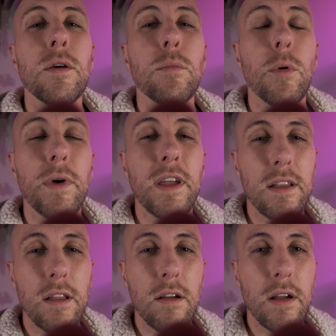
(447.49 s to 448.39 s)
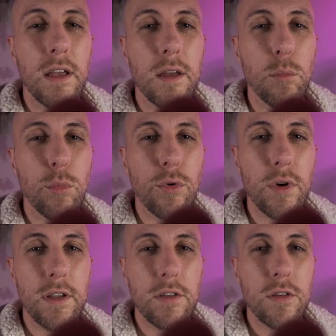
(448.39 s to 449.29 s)
Put my hand there and
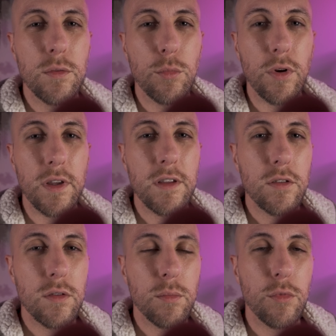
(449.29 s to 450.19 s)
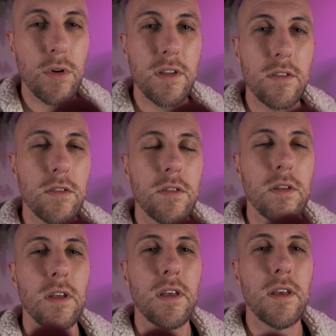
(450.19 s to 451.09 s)
press, press, press.
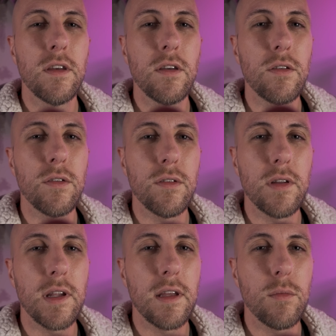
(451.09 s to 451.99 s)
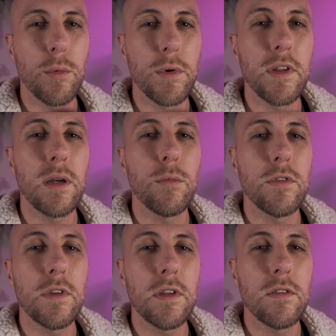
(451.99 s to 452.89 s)
Good. And one more time.
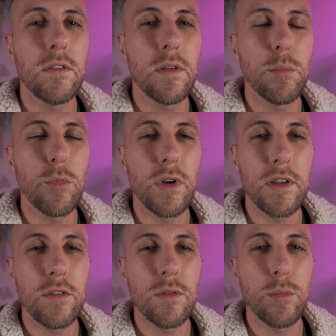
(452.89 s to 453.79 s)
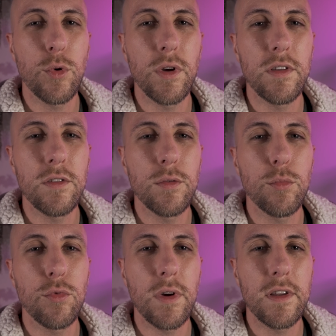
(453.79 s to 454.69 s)
Resist. Press, press,
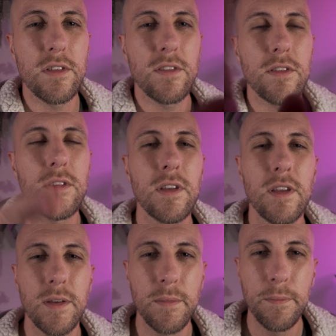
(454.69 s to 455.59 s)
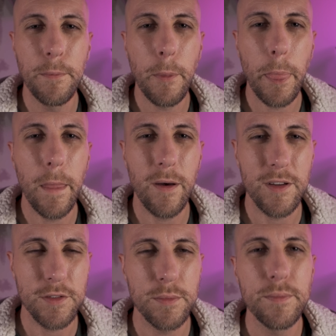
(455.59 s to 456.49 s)
press.
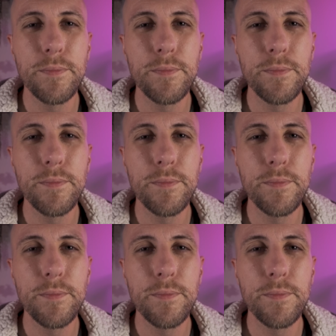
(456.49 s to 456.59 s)
Awesome.